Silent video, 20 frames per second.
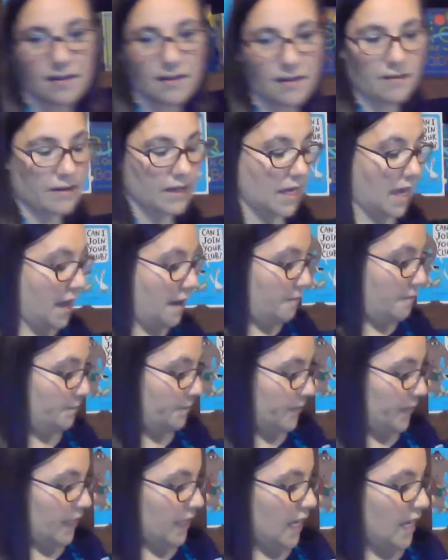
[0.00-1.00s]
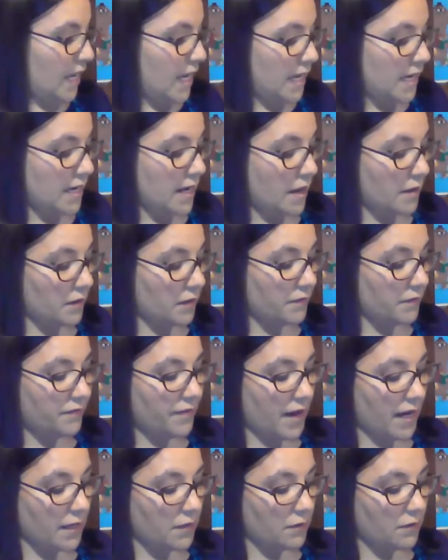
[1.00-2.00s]
Okay. Now, the
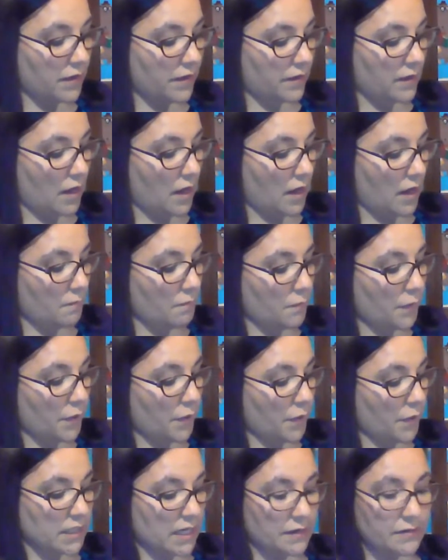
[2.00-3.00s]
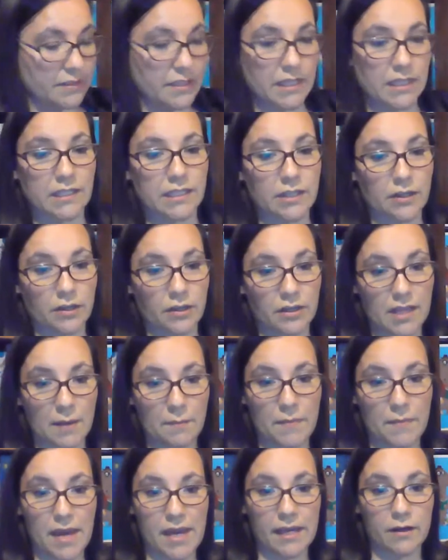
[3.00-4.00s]
final books that I was going to tell you
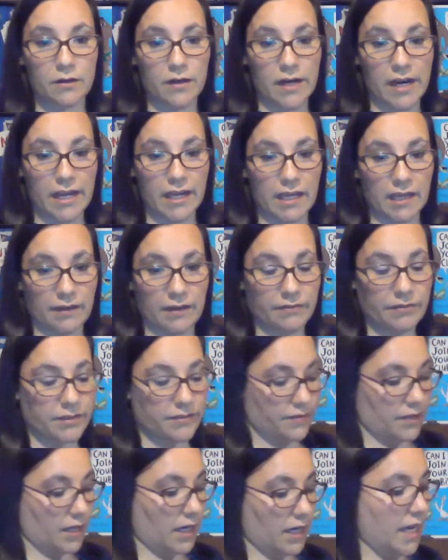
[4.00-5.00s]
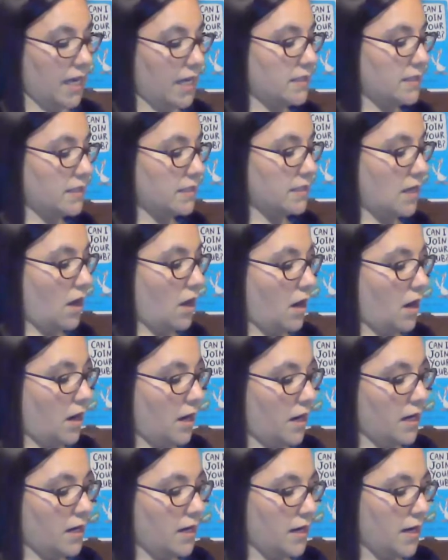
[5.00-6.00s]
that make great gifts for kids
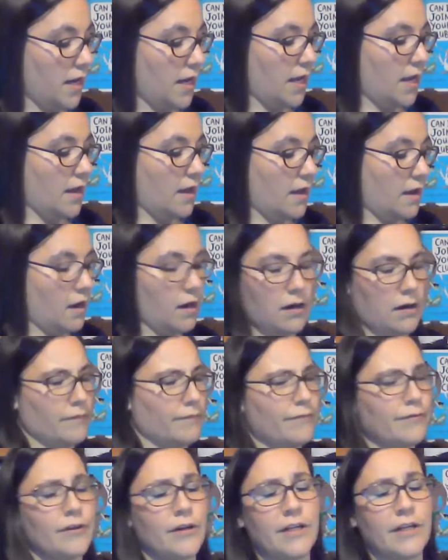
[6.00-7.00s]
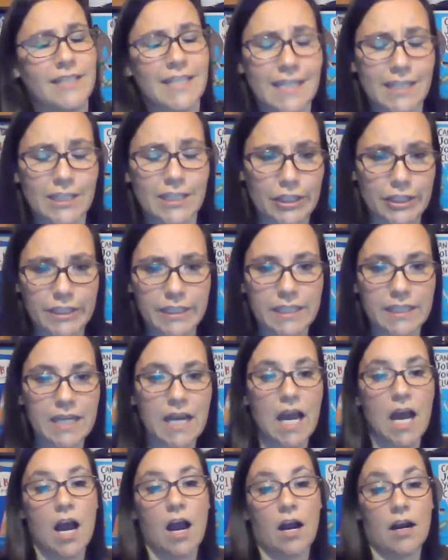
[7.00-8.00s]
or for teachers,
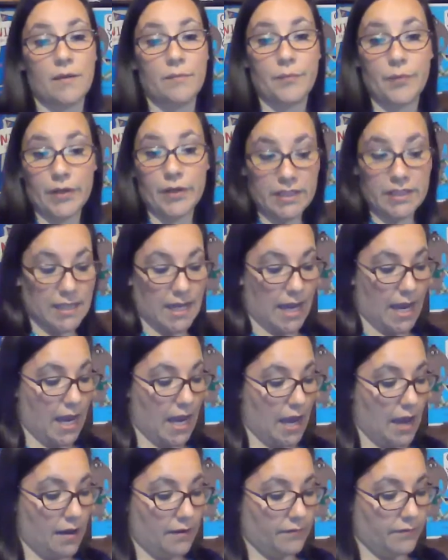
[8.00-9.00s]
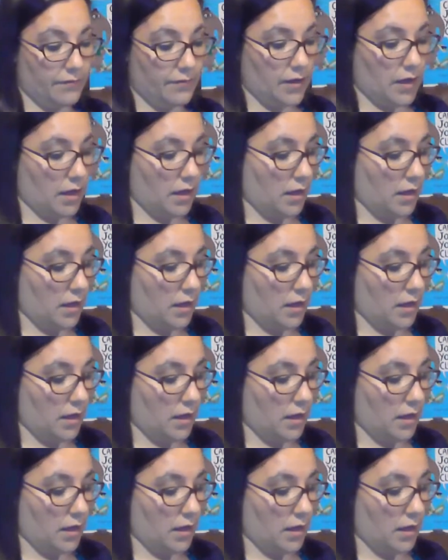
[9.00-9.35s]
are books that have